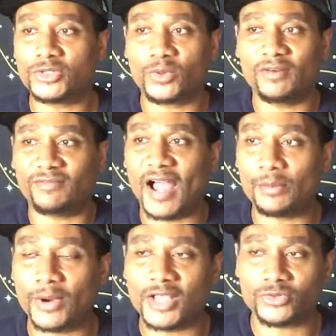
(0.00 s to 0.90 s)
It's what
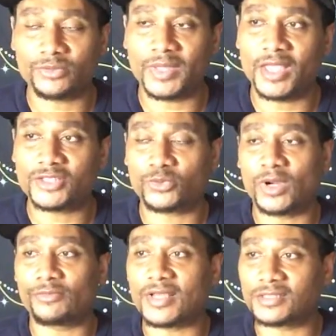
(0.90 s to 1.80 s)
vibrates with me. It's
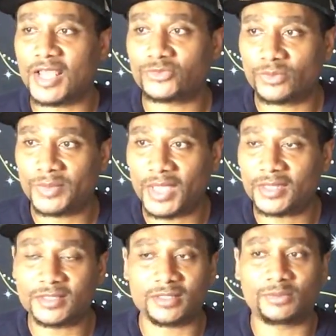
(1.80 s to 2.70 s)
what resonates with me.
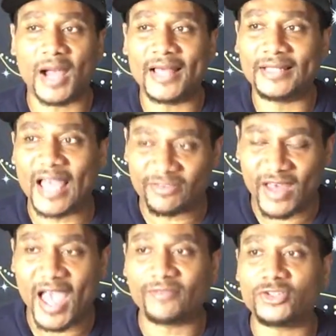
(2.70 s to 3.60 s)
This is my life. I
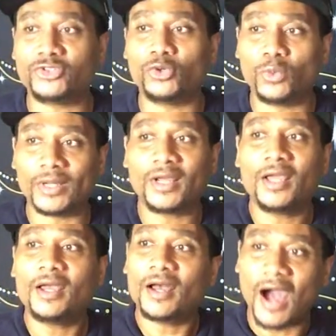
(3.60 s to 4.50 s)
have to do what
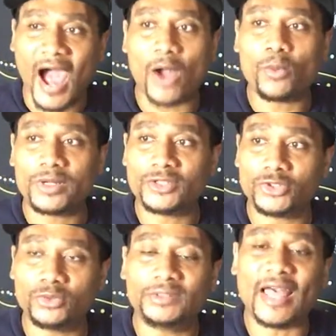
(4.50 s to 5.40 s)
I want to
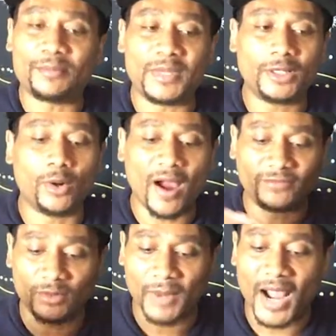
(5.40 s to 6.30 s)
do. Let me go
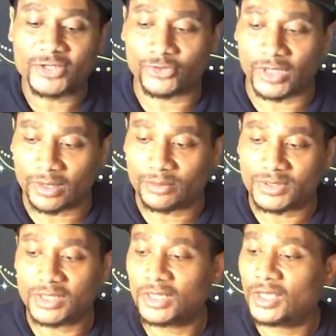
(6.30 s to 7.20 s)
after my
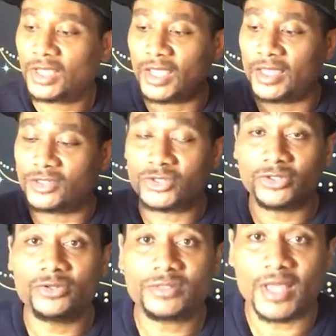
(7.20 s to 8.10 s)
dreams. And until
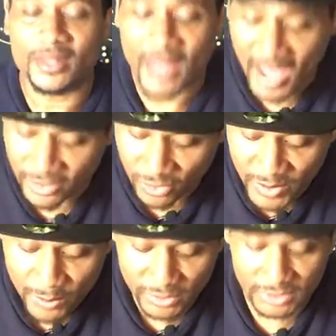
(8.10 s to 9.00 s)
you say that, you know,
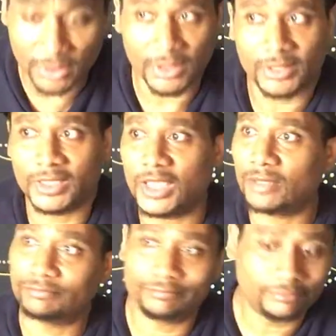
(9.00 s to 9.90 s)
people still going to keep